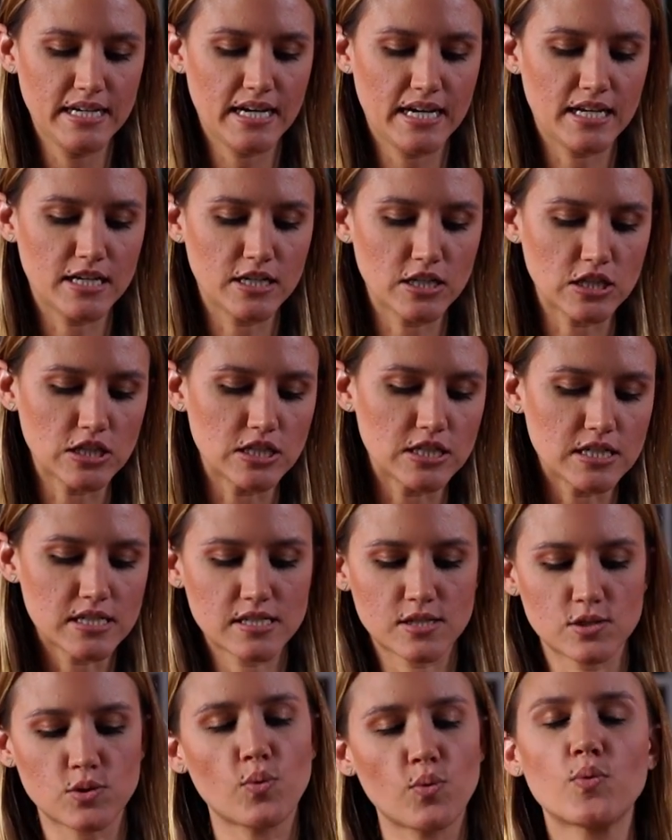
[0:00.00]
and it
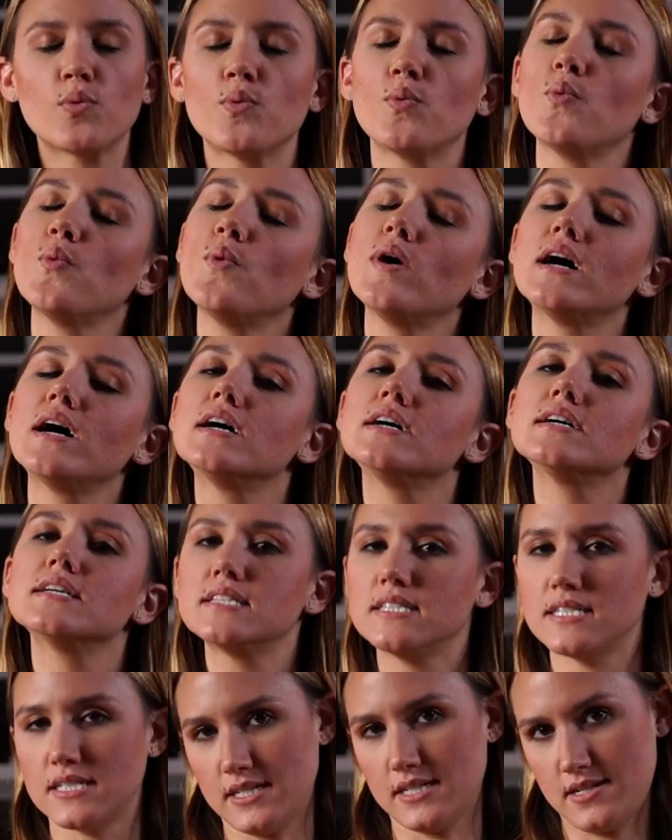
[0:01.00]
looks well
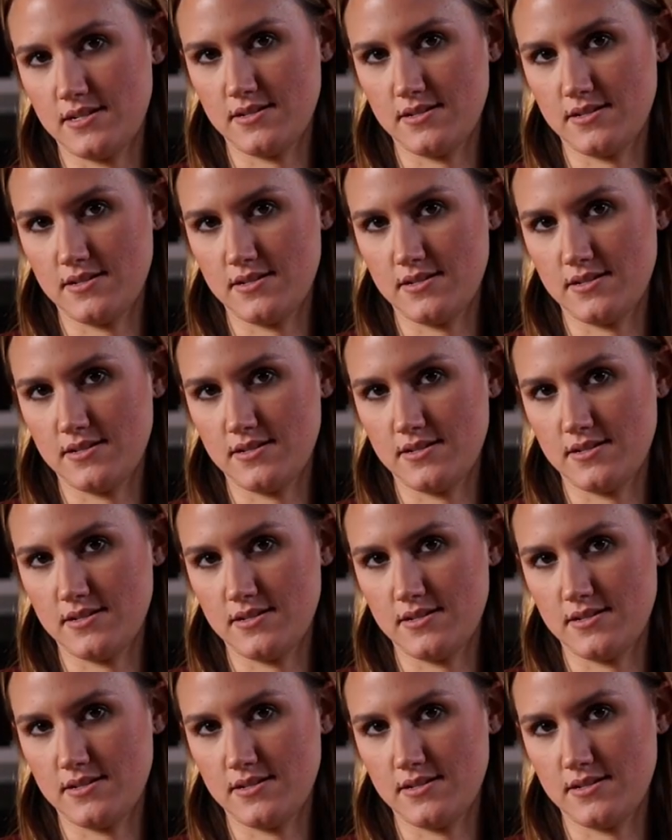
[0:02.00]
done.